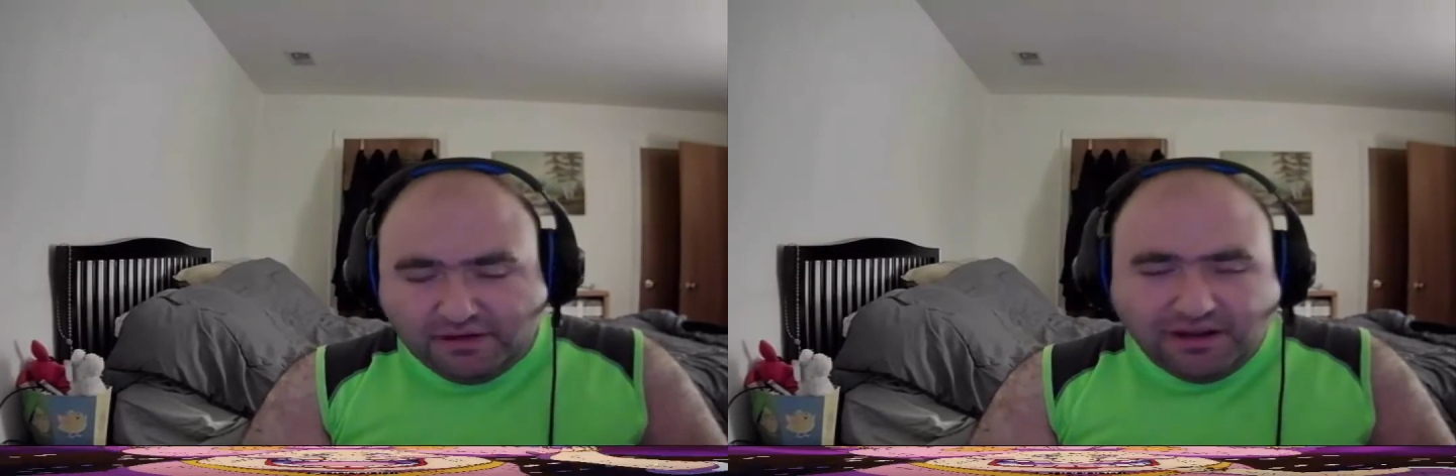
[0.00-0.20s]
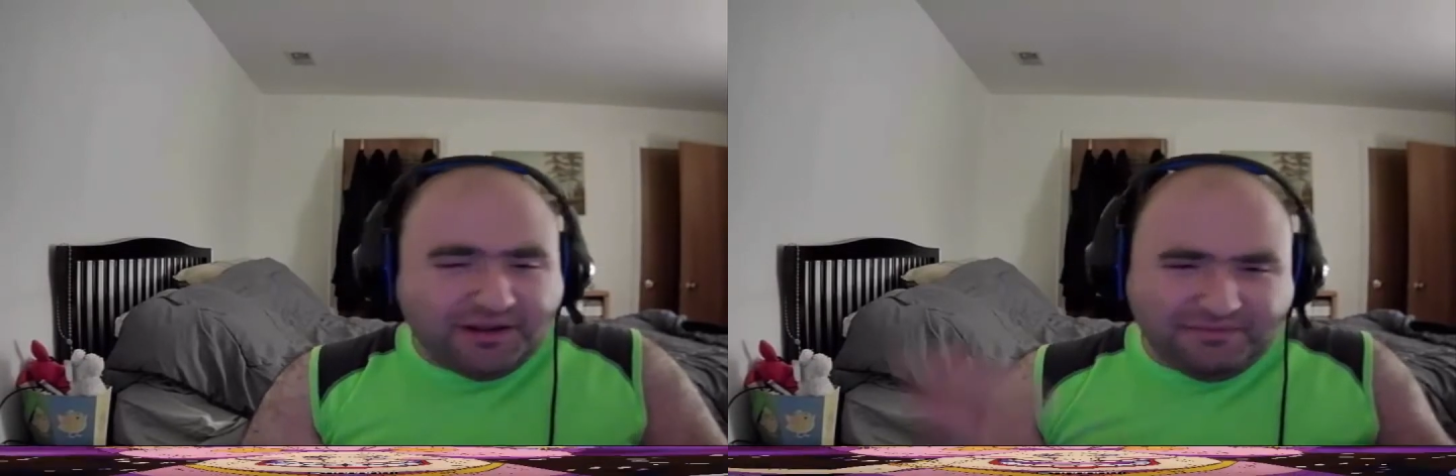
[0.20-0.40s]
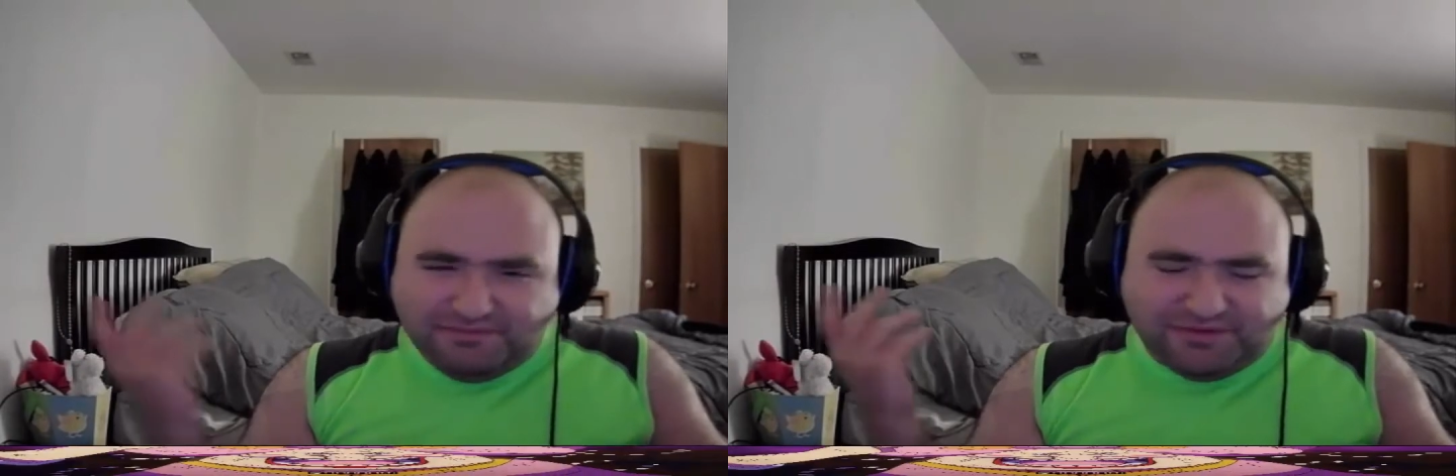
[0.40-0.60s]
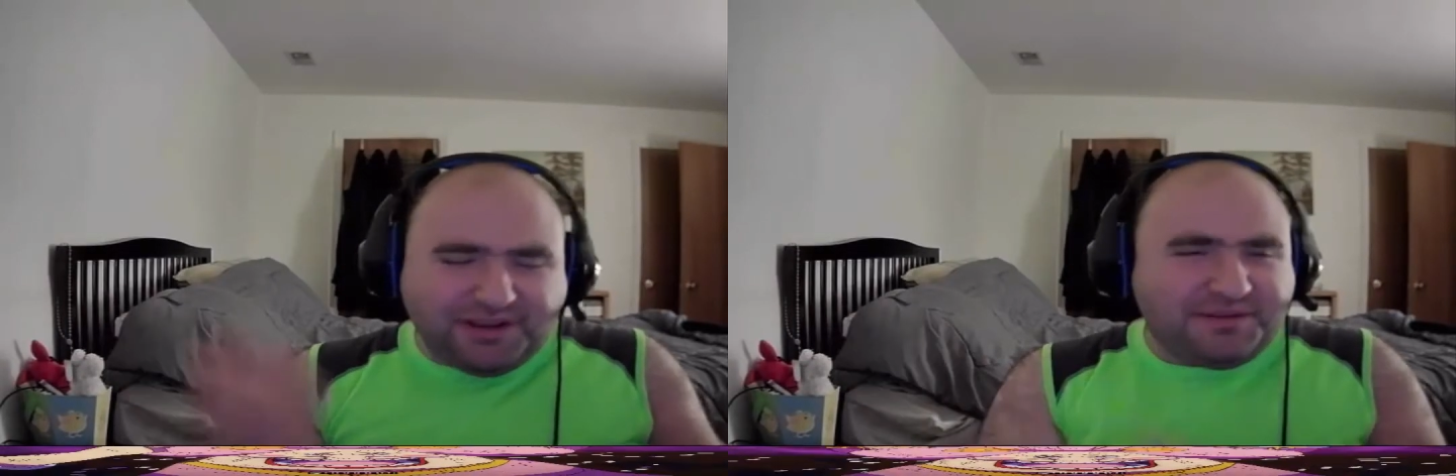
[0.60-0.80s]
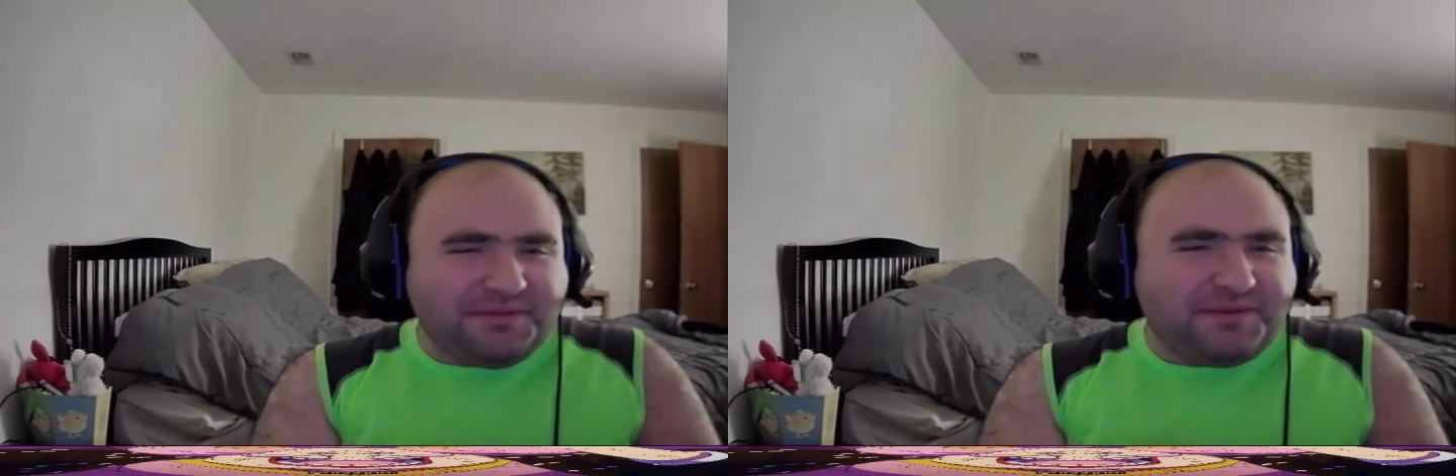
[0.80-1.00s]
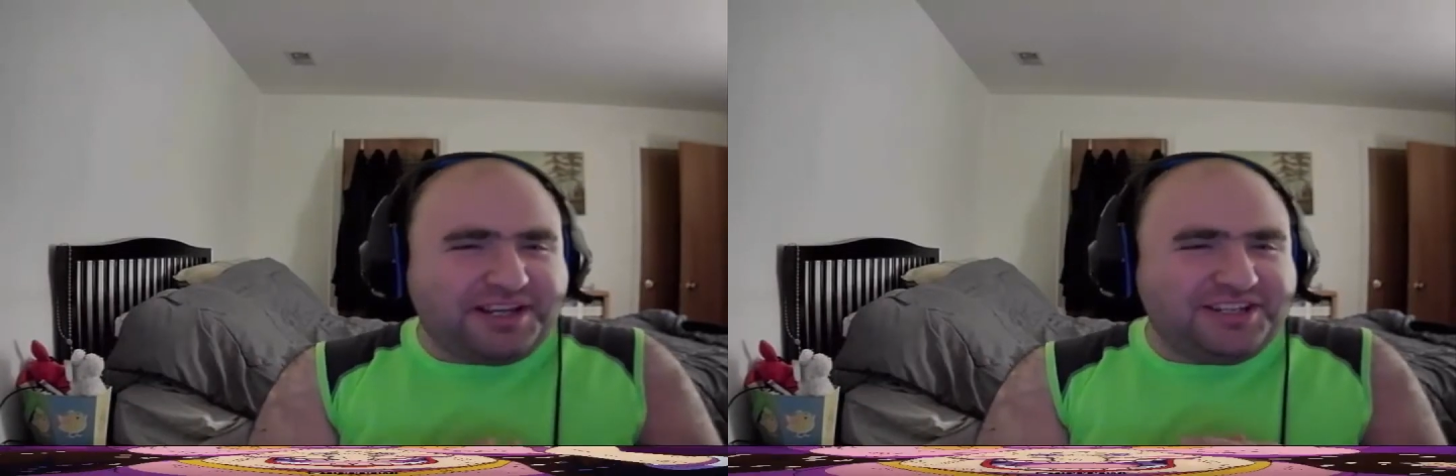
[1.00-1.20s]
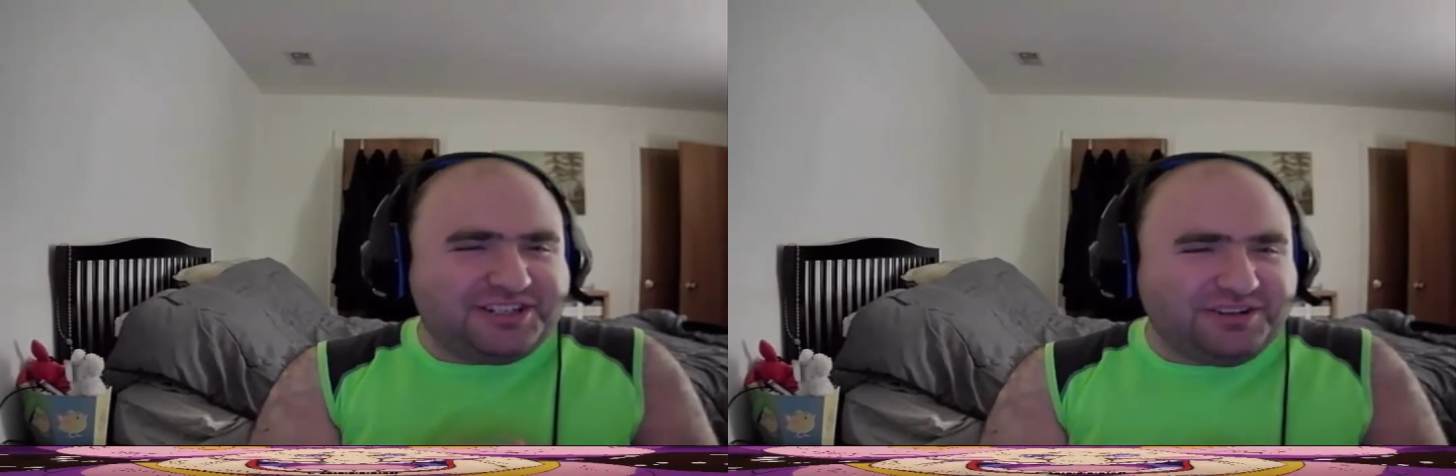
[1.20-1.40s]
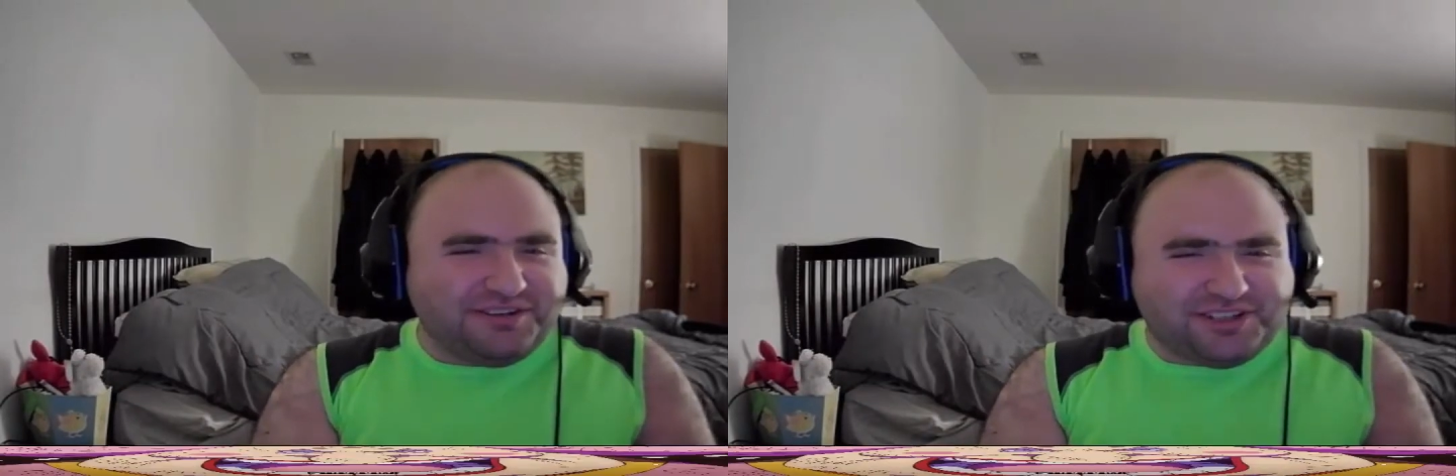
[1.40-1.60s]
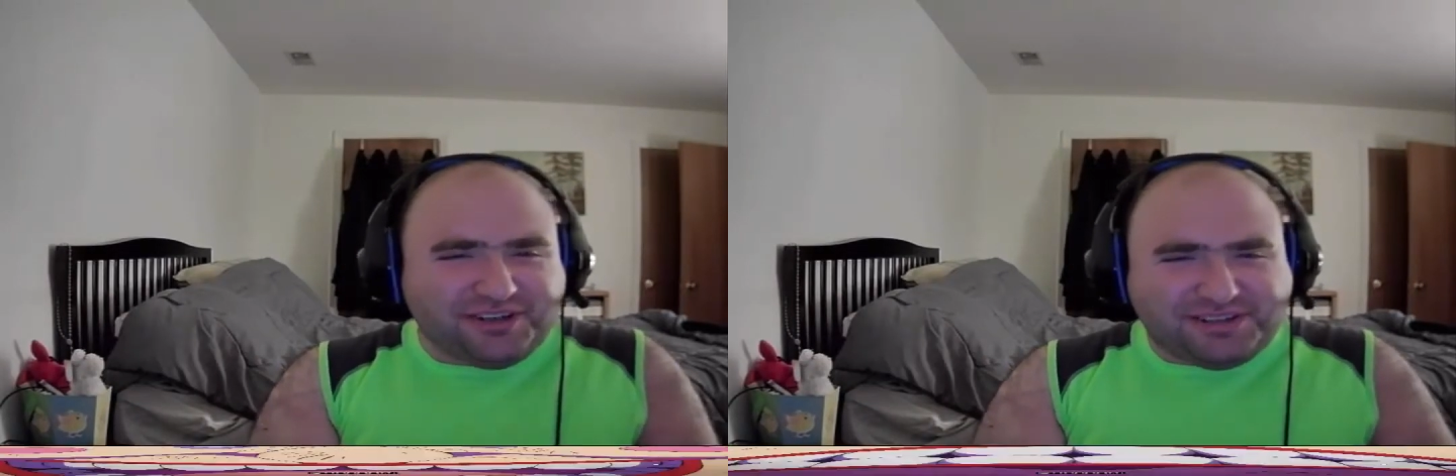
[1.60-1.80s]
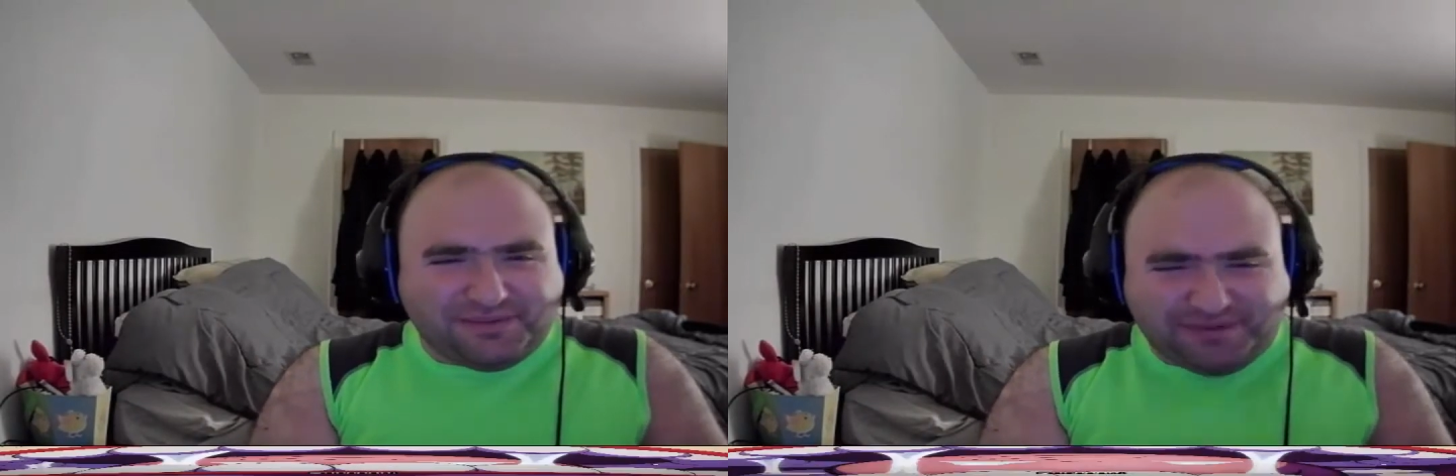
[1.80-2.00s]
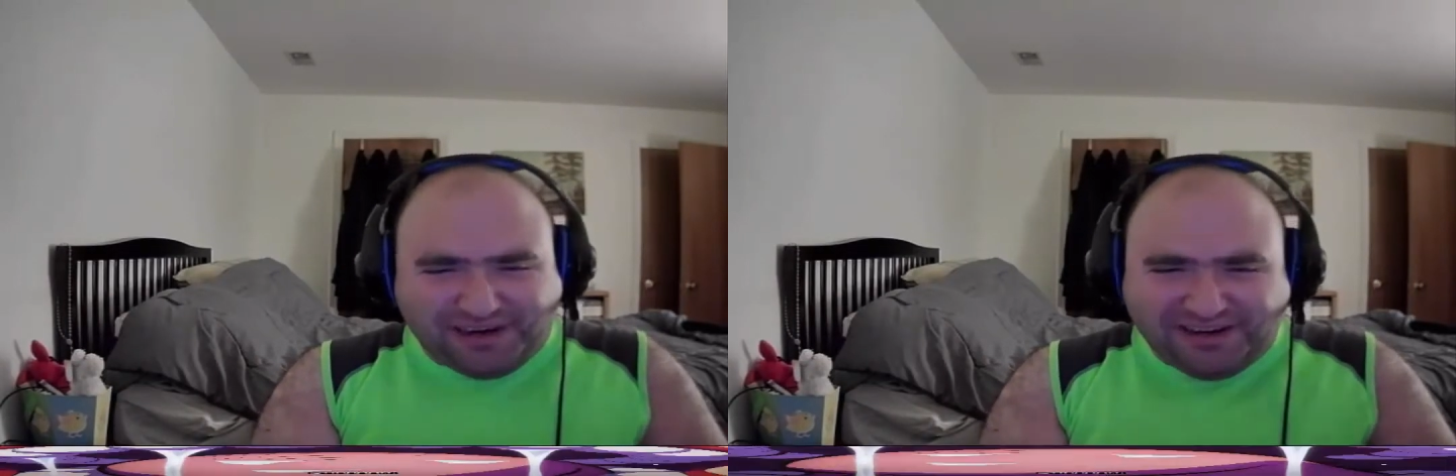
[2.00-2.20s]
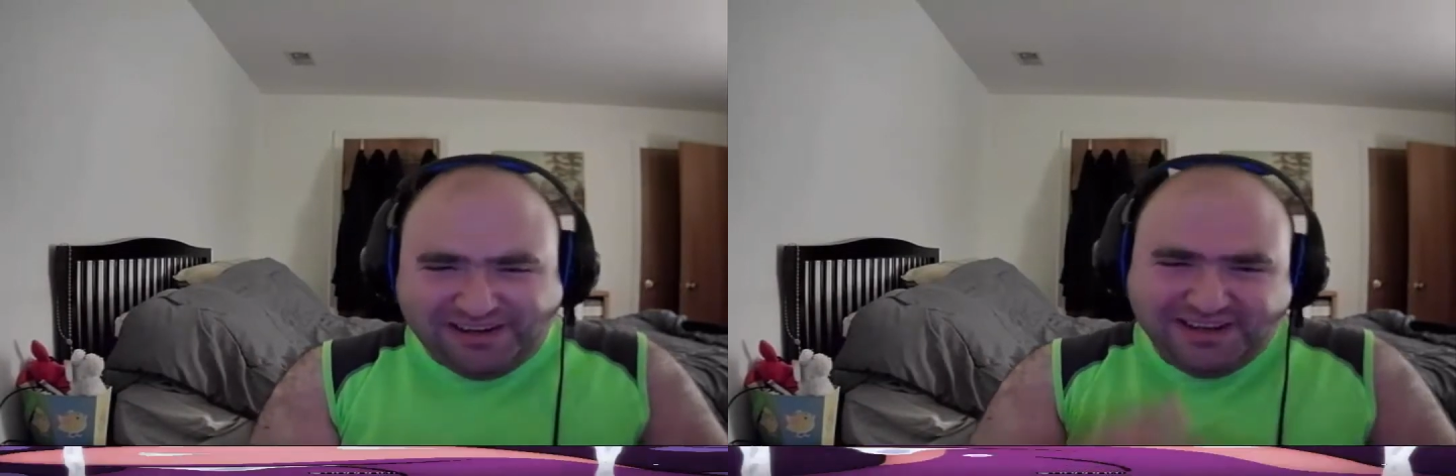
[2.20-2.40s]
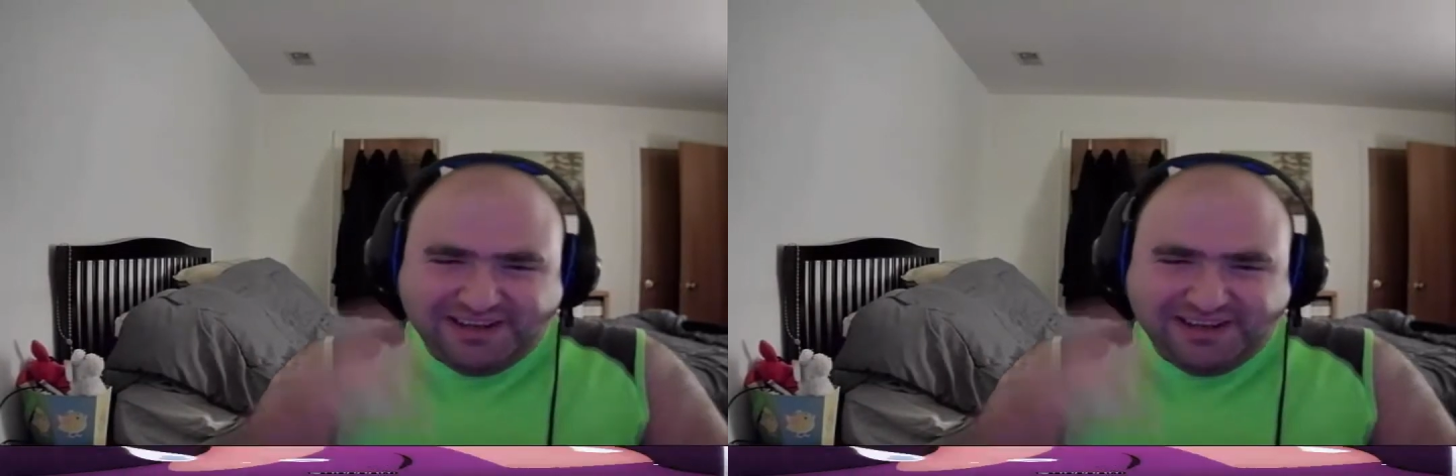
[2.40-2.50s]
Oh, the fucking Joseph's around.